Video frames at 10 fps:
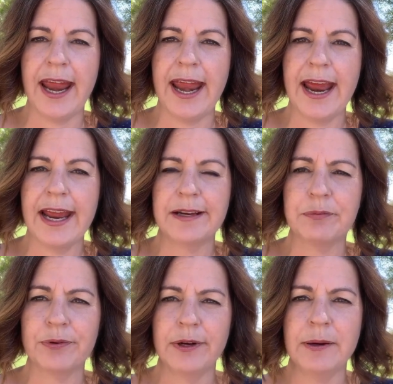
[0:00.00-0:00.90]
and
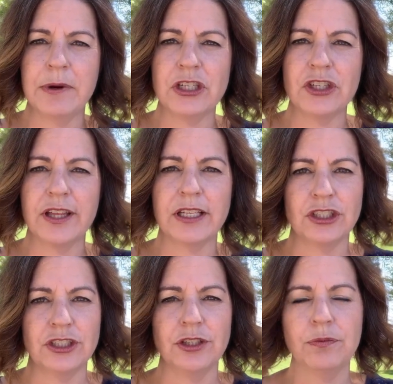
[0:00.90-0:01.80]
pretty much that
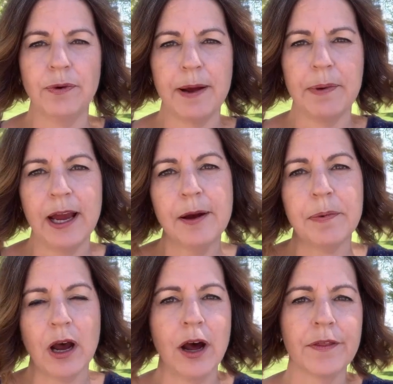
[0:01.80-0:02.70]
should wrap up
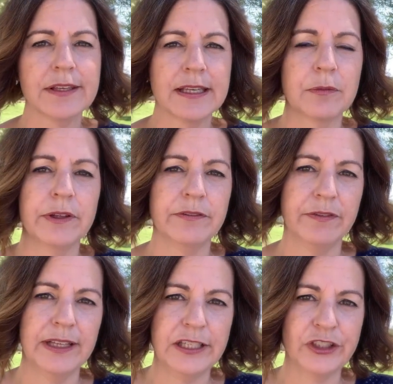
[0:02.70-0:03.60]
all the Summerlin
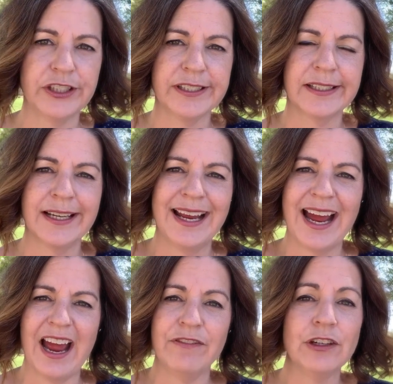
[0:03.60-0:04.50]
villages.
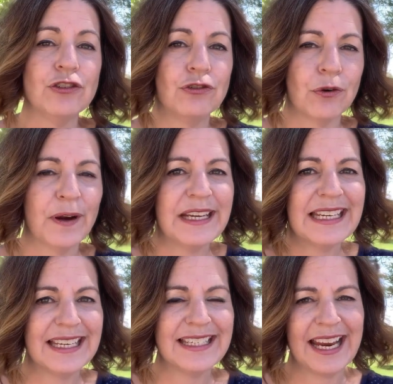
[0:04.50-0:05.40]
I've
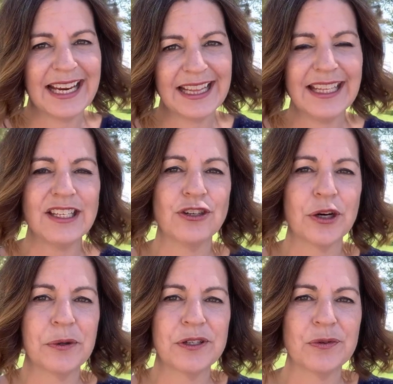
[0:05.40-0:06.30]
enjoyed taking these
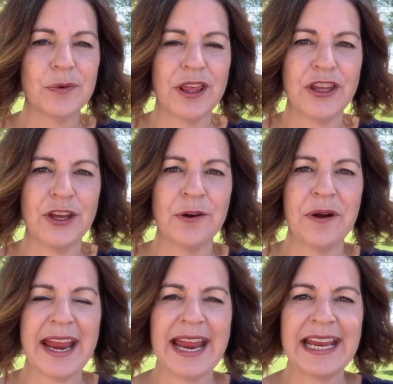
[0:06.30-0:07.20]
tours with you
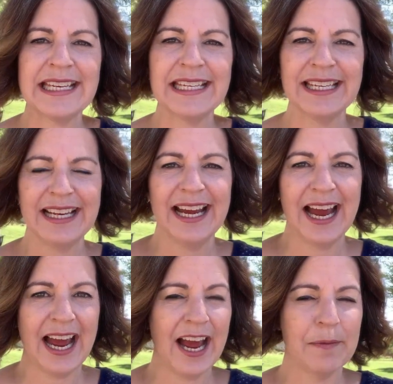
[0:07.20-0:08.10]
and
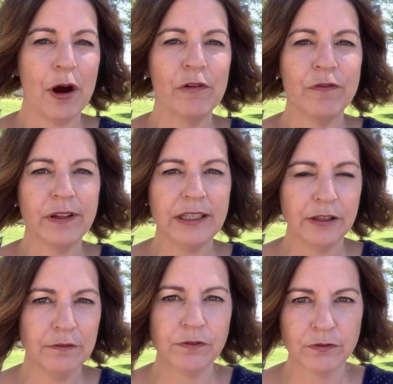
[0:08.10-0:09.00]
um, hopefully
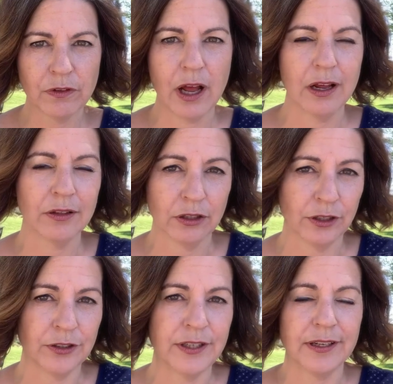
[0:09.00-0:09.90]
you've
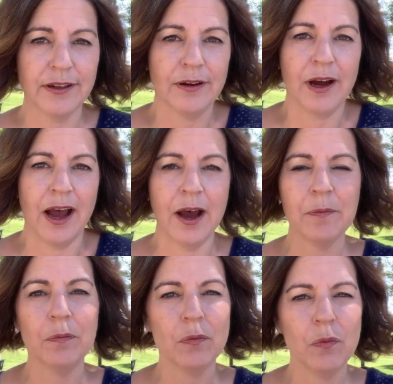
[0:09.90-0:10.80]
learned um,
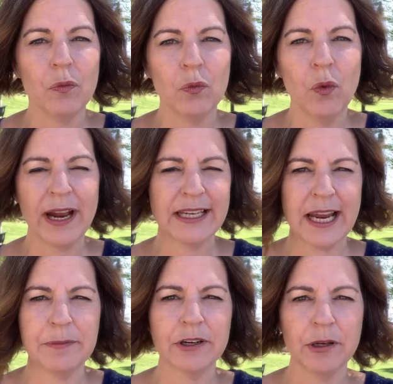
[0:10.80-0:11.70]
what
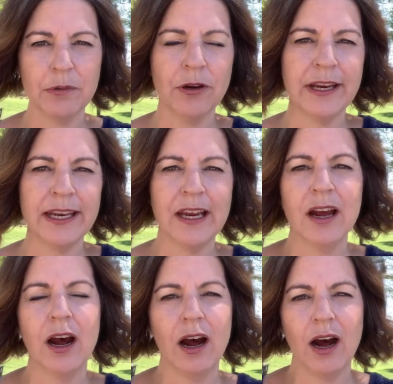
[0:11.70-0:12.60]
type of community
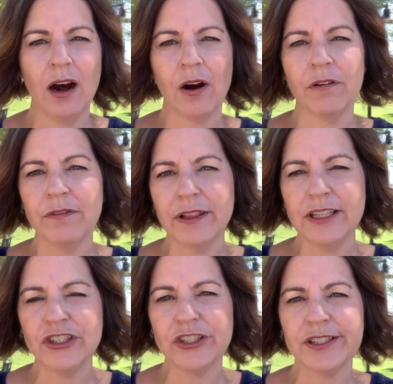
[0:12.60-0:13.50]
our
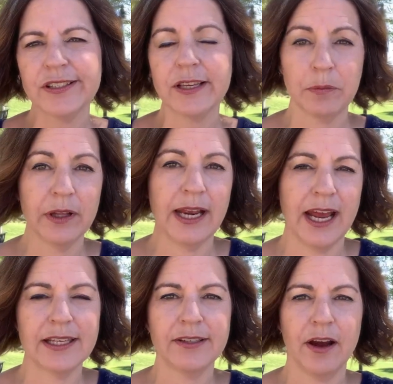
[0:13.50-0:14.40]
villages Summerlin
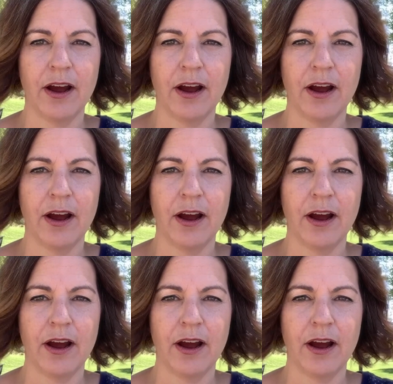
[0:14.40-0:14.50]
has to